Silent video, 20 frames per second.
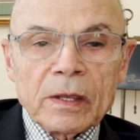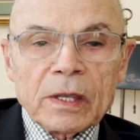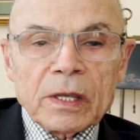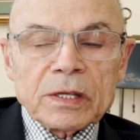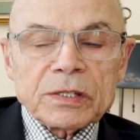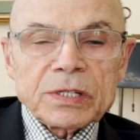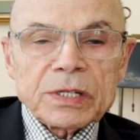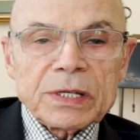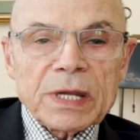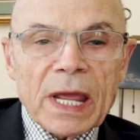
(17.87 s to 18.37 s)

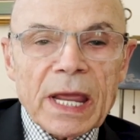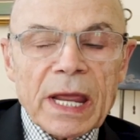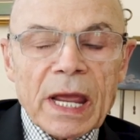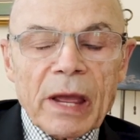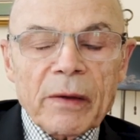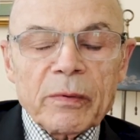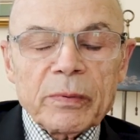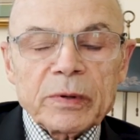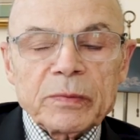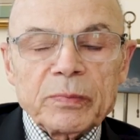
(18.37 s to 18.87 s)
Today,
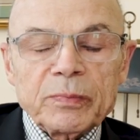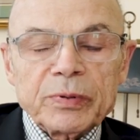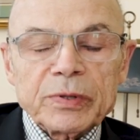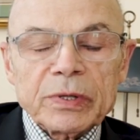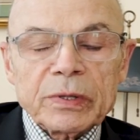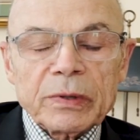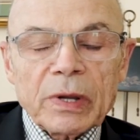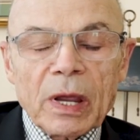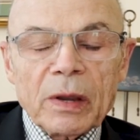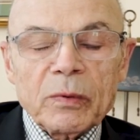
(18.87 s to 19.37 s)
I would,
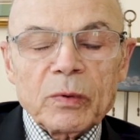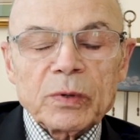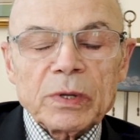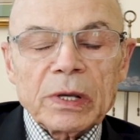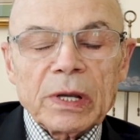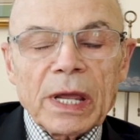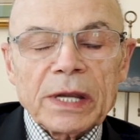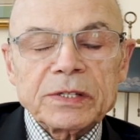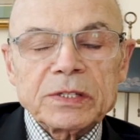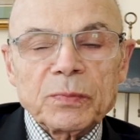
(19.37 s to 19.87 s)
I would
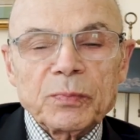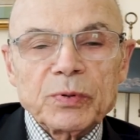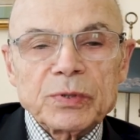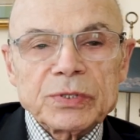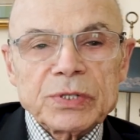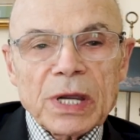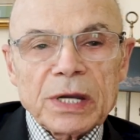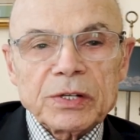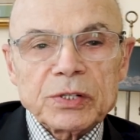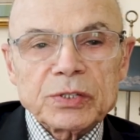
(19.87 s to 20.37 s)
like to
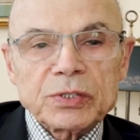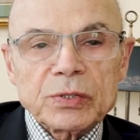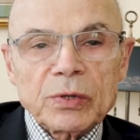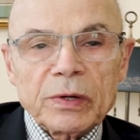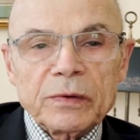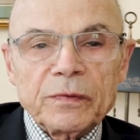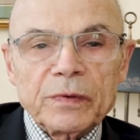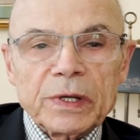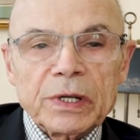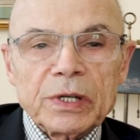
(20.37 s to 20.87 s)
present a
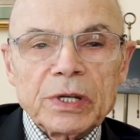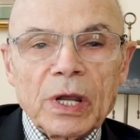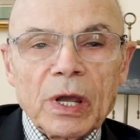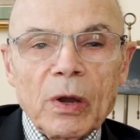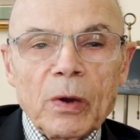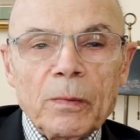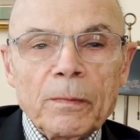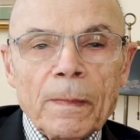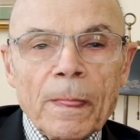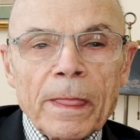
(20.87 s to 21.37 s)
short
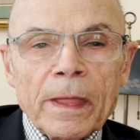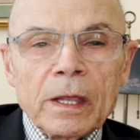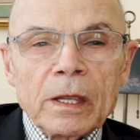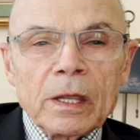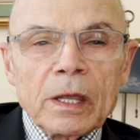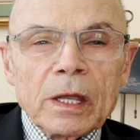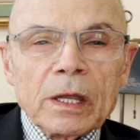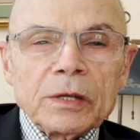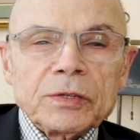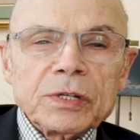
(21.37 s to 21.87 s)
video
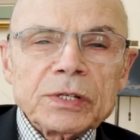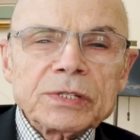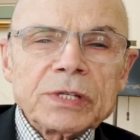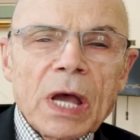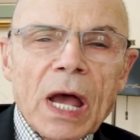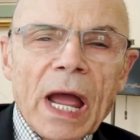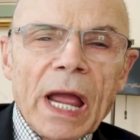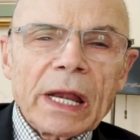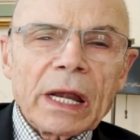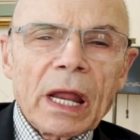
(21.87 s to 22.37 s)
just
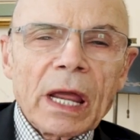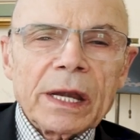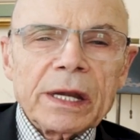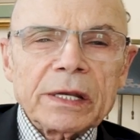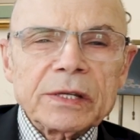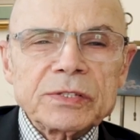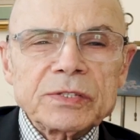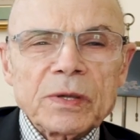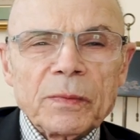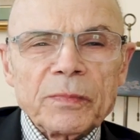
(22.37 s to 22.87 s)

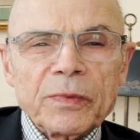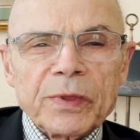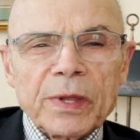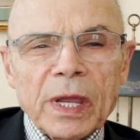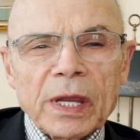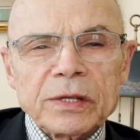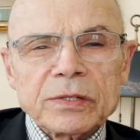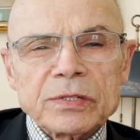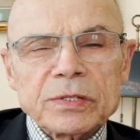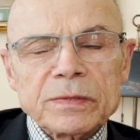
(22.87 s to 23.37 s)
highlighting some
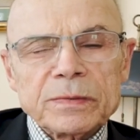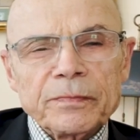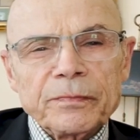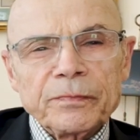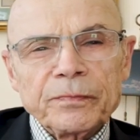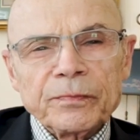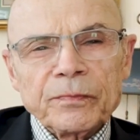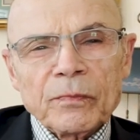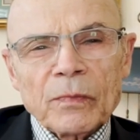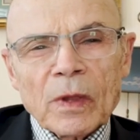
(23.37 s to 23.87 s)
things,
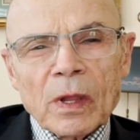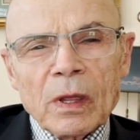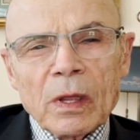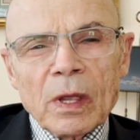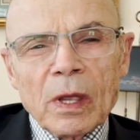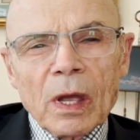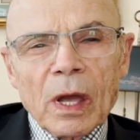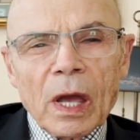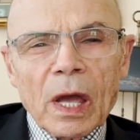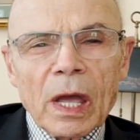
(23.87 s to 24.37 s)

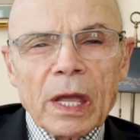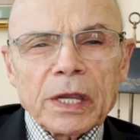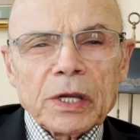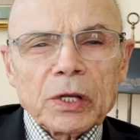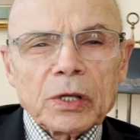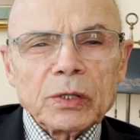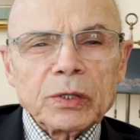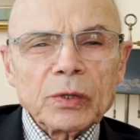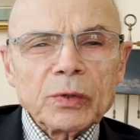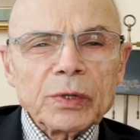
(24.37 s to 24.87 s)
uh,
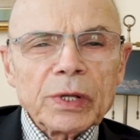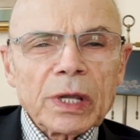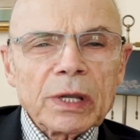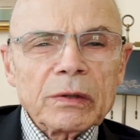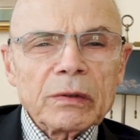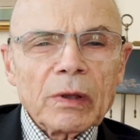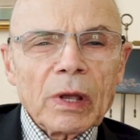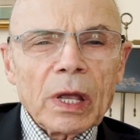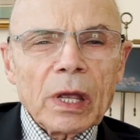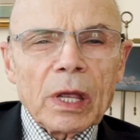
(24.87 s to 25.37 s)

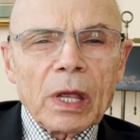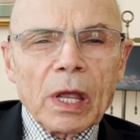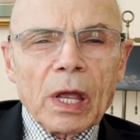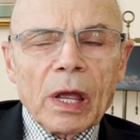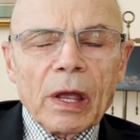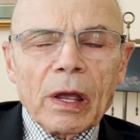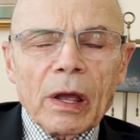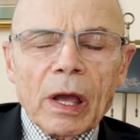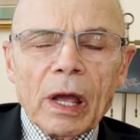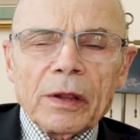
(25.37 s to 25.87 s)
including
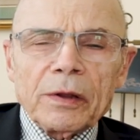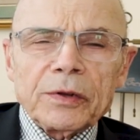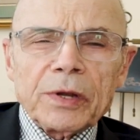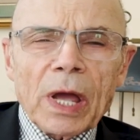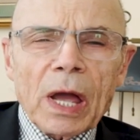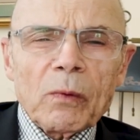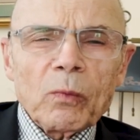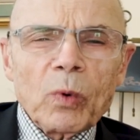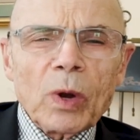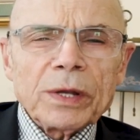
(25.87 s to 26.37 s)
uh,
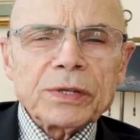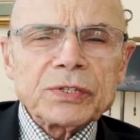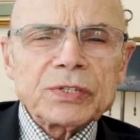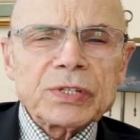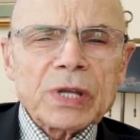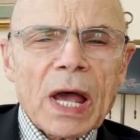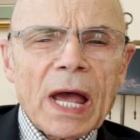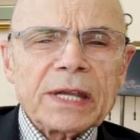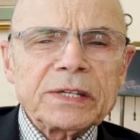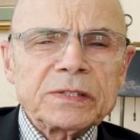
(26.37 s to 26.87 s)
not one
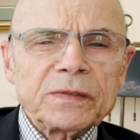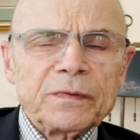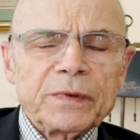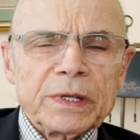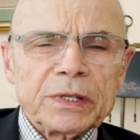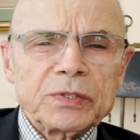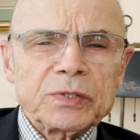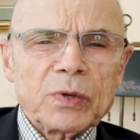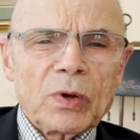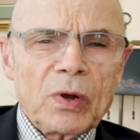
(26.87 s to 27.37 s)
size
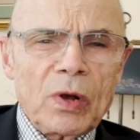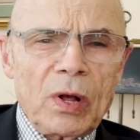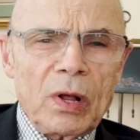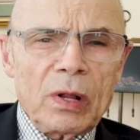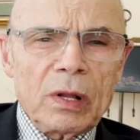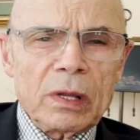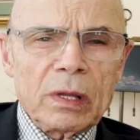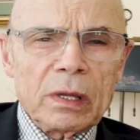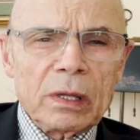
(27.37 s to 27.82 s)
fits all